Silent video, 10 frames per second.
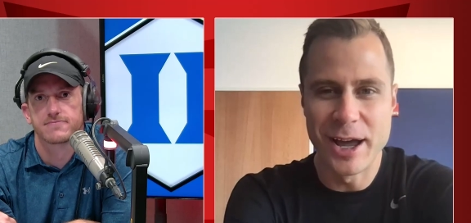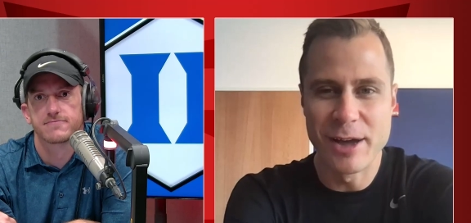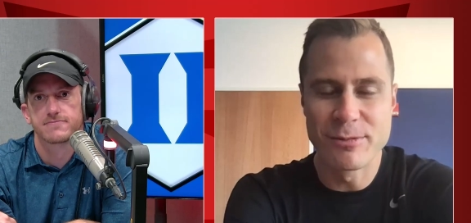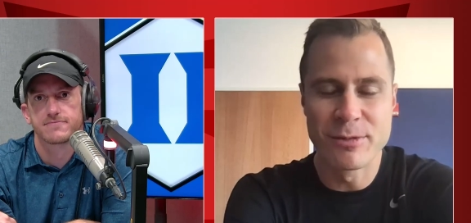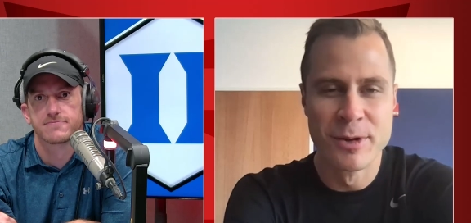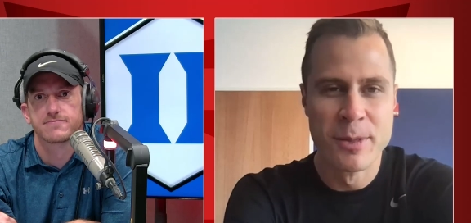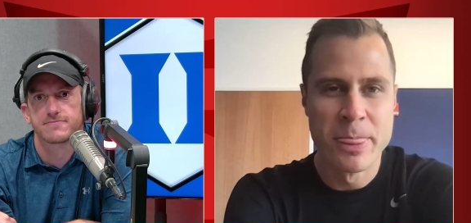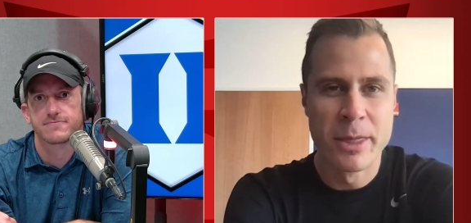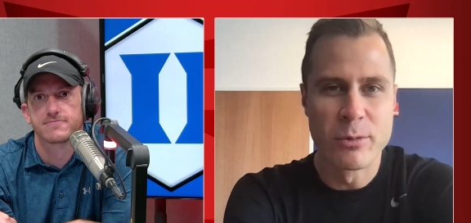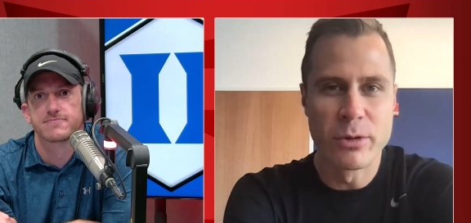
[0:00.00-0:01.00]
Speaker 1: you know, I've
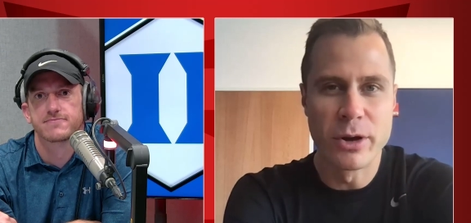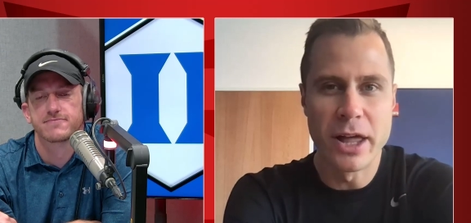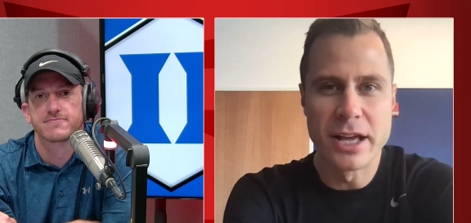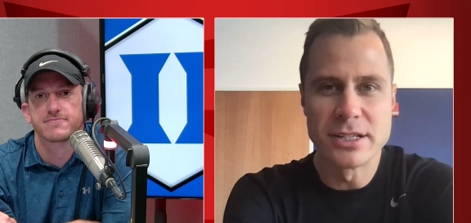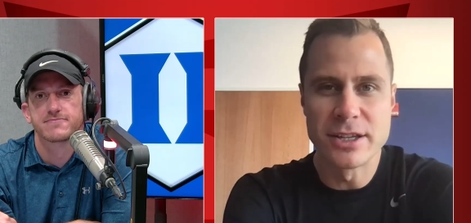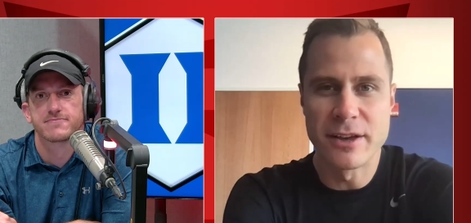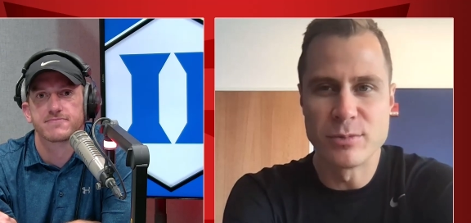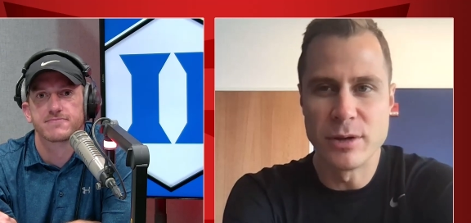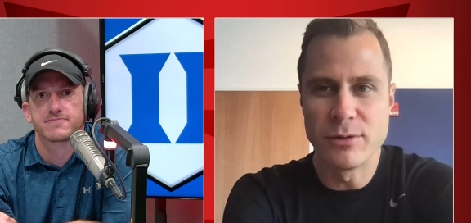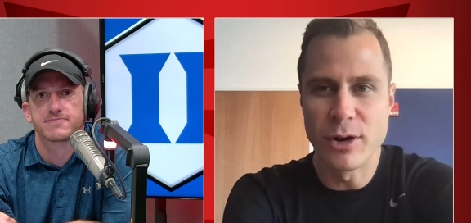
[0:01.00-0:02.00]

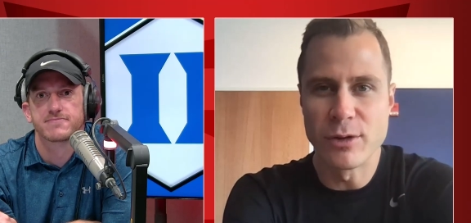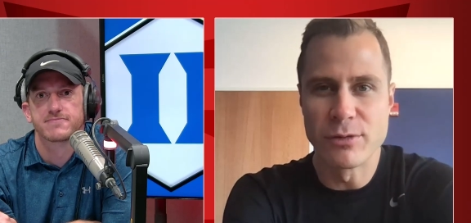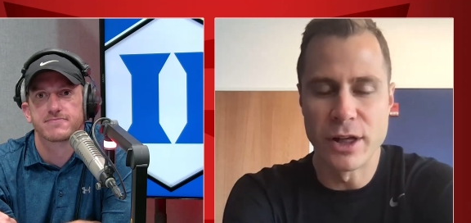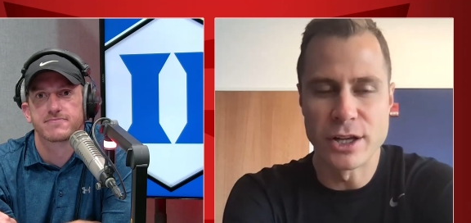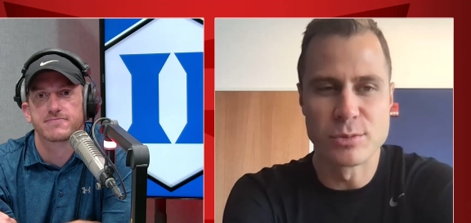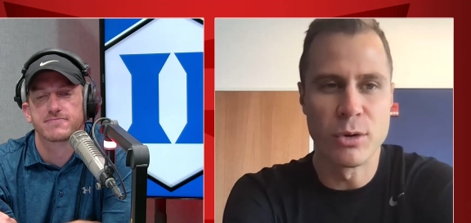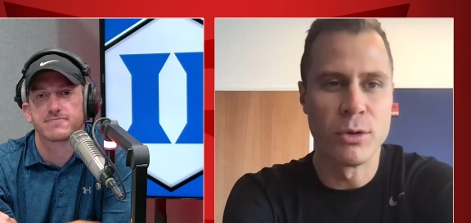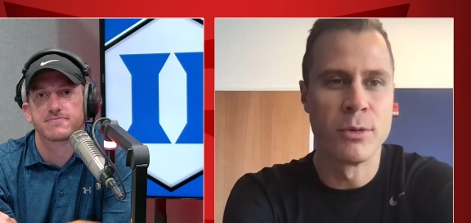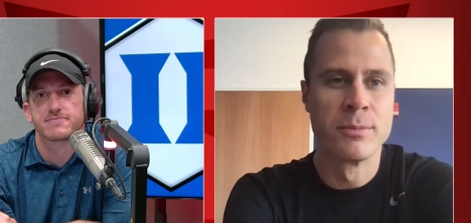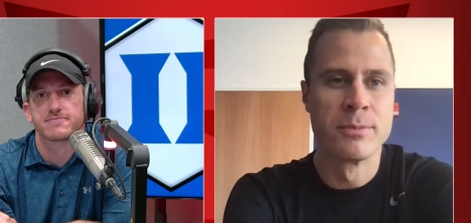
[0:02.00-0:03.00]
realized you have to be very
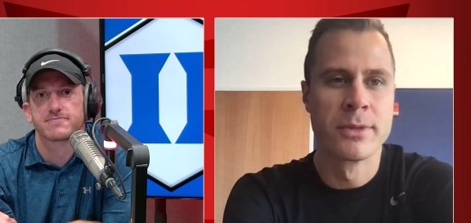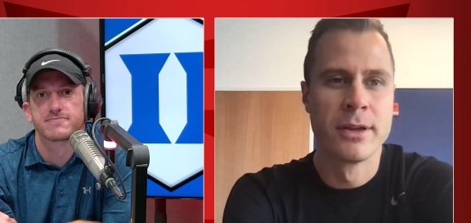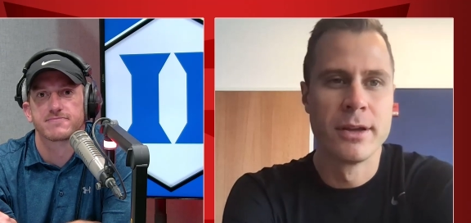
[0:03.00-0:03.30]
flexible,